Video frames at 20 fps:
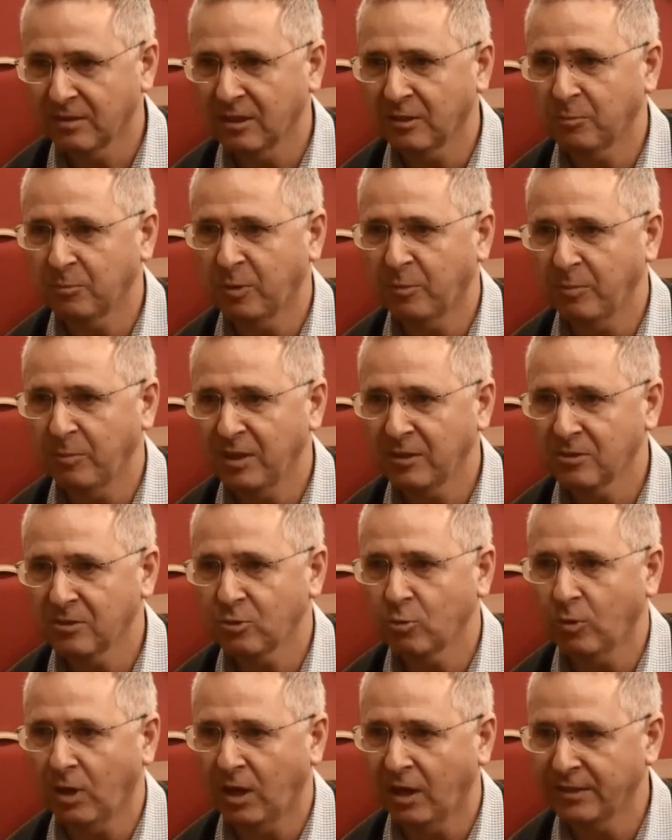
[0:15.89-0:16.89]
that permits
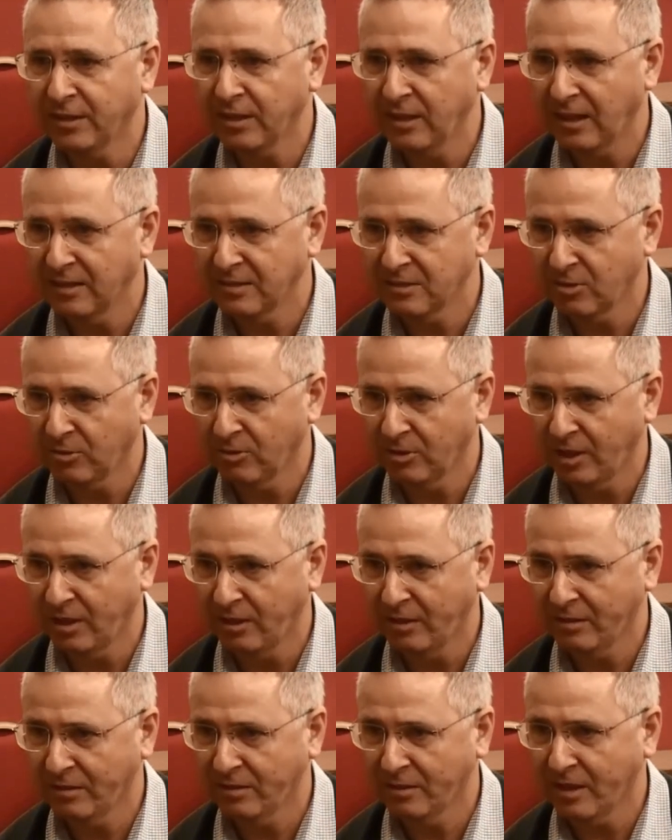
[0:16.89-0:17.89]
to analyze the
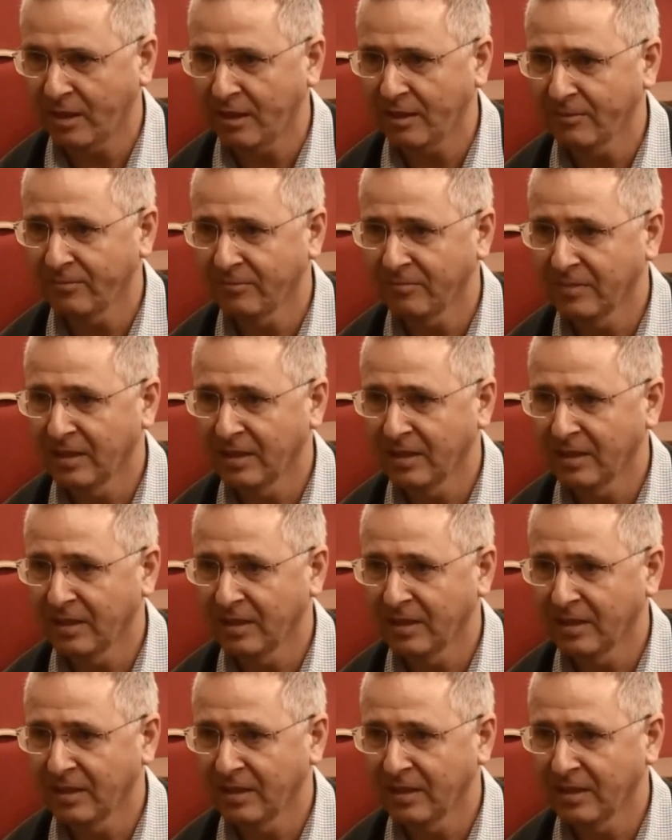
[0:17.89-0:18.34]
data